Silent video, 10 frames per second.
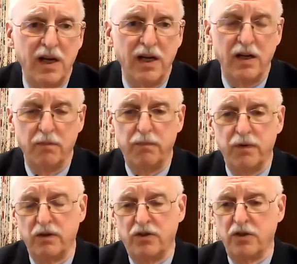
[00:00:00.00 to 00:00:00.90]
In a
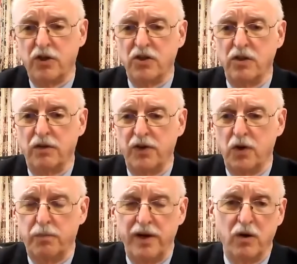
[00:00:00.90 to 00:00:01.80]
decision of the
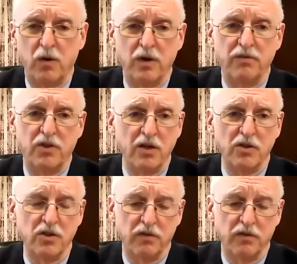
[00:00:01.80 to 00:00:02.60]
European Court of Justice